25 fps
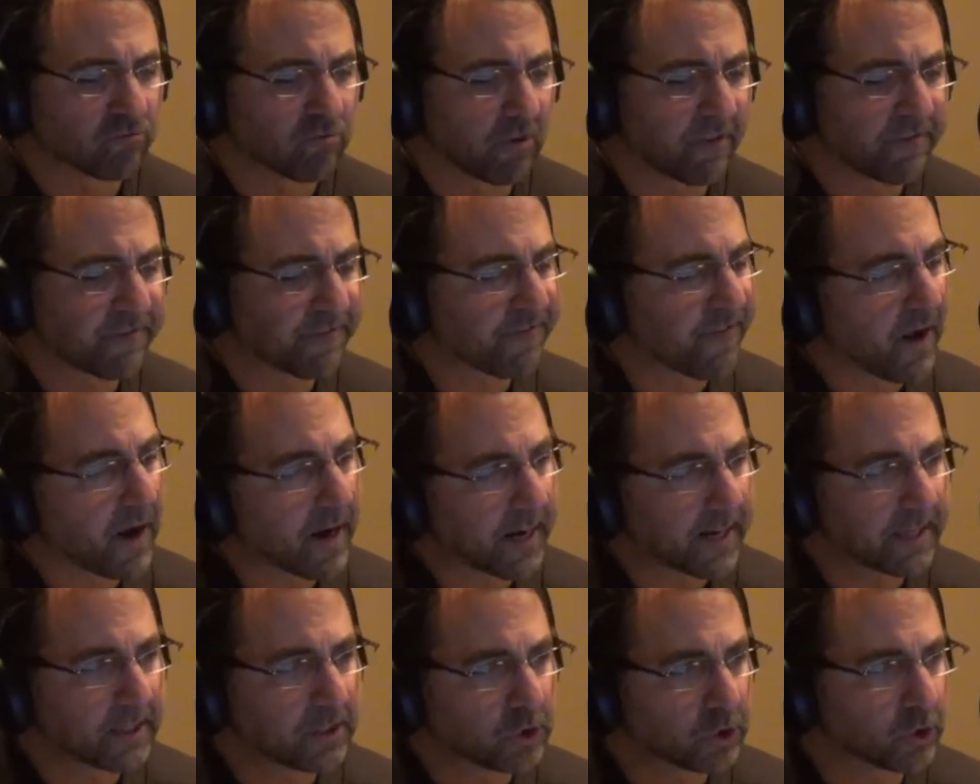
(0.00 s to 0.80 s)

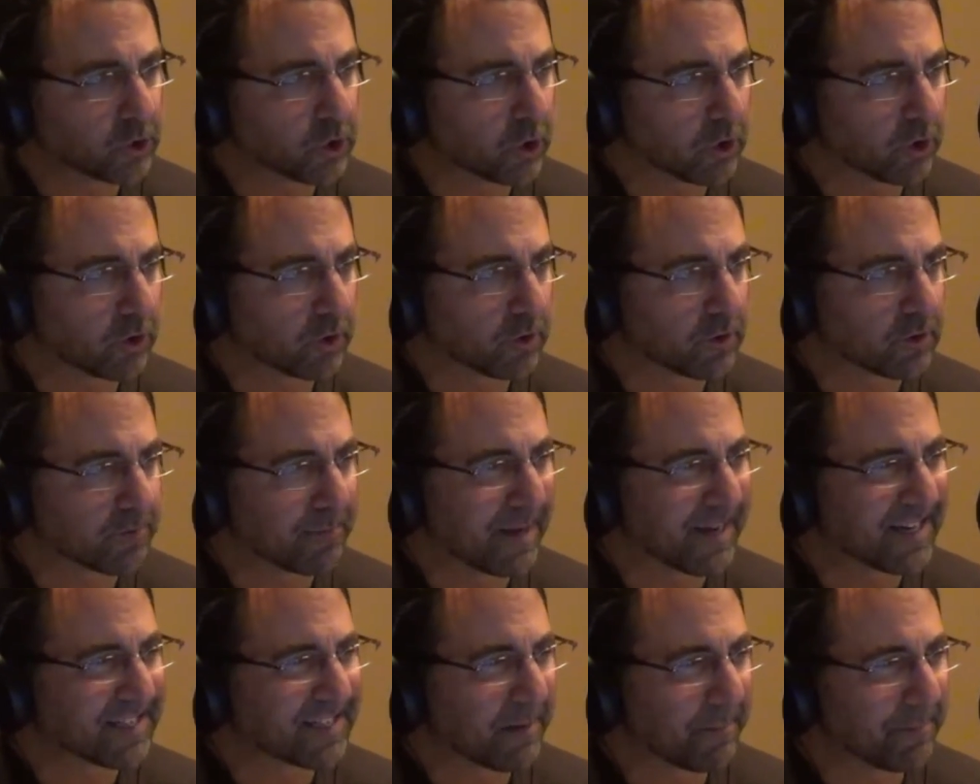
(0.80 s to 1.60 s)
Refined sugars
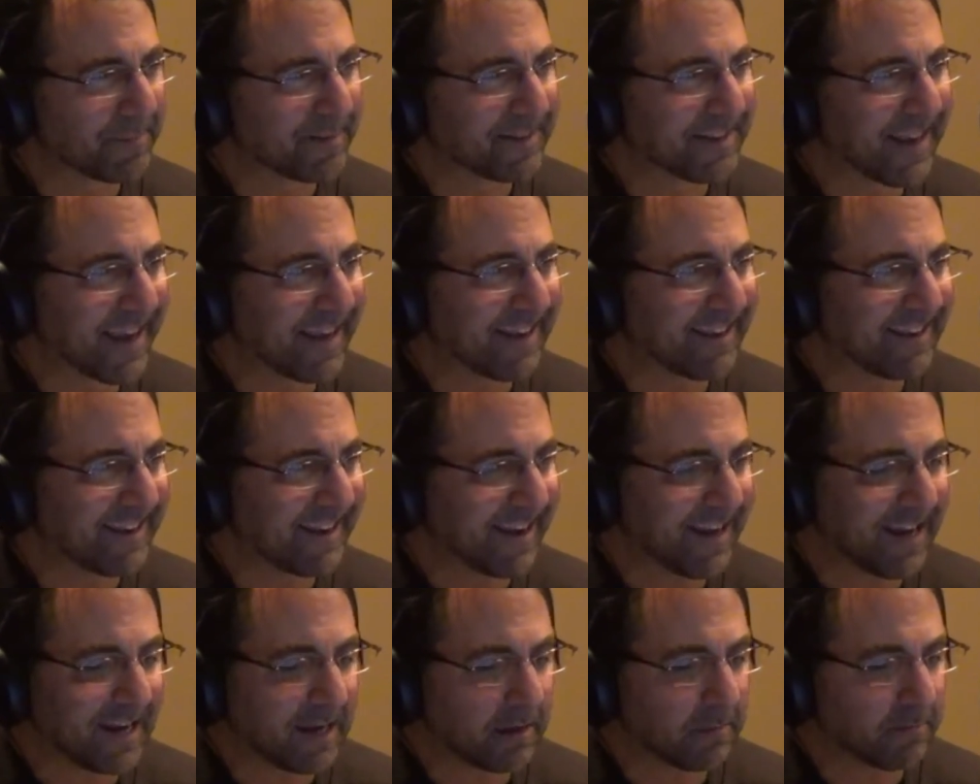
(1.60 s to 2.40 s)
makes up
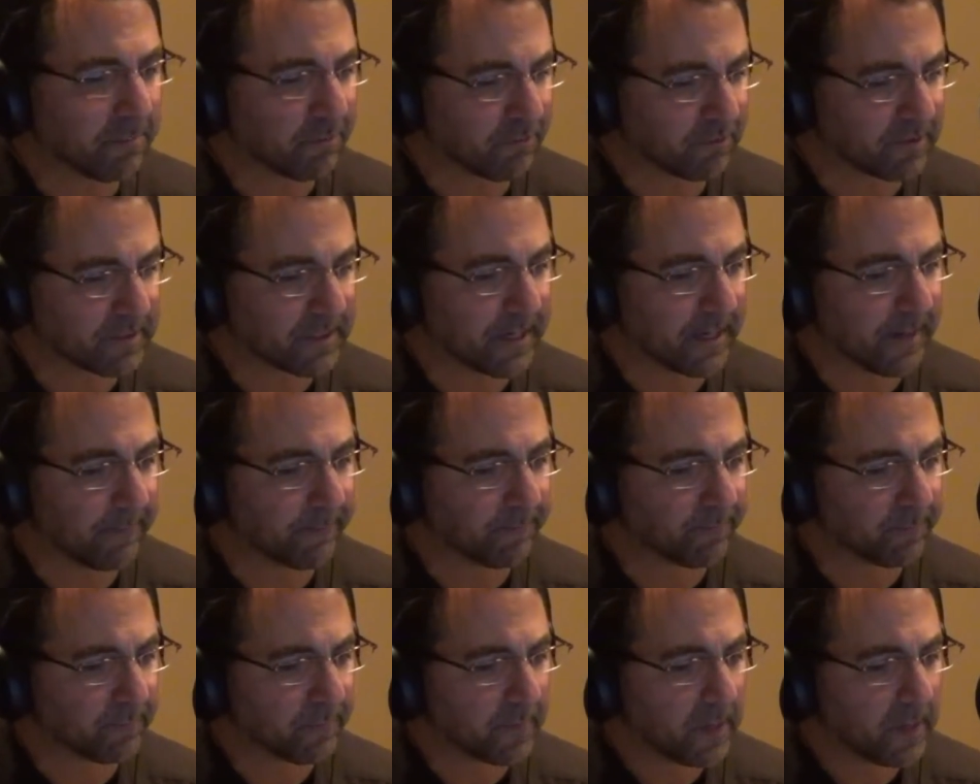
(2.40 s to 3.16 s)
19%.